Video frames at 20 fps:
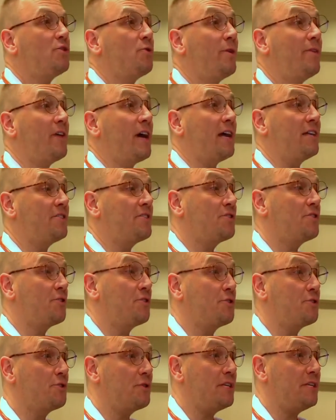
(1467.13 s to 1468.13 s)
So we've got
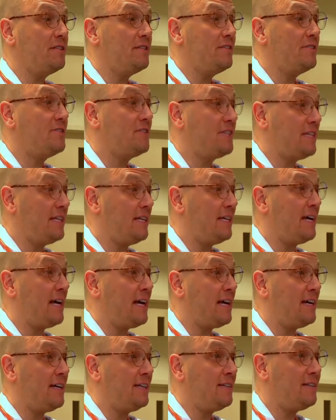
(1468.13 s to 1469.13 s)
surgeries to see,
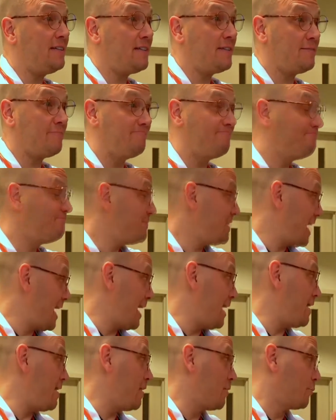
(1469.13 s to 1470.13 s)
guys. Wow.
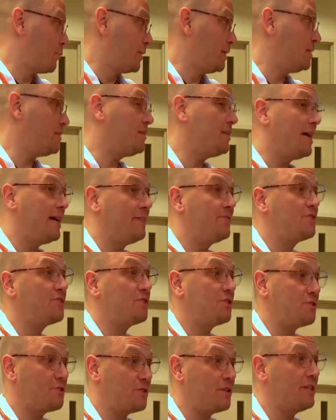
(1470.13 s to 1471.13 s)
Yeah, a real life
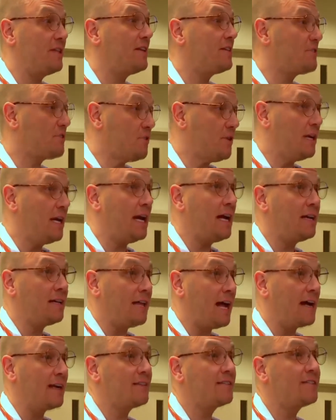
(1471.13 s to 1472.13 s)
surgery that's going on. A
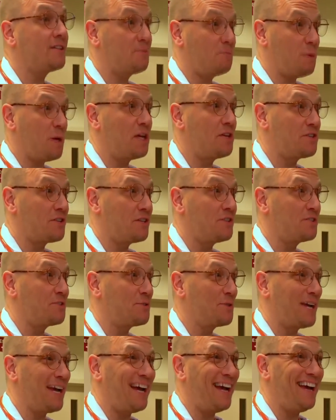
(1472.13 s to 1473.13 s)
lot of sick patients.
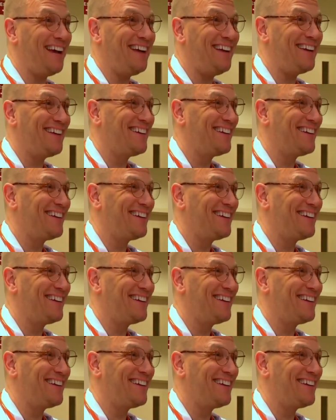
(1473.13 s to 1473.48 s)
Okay.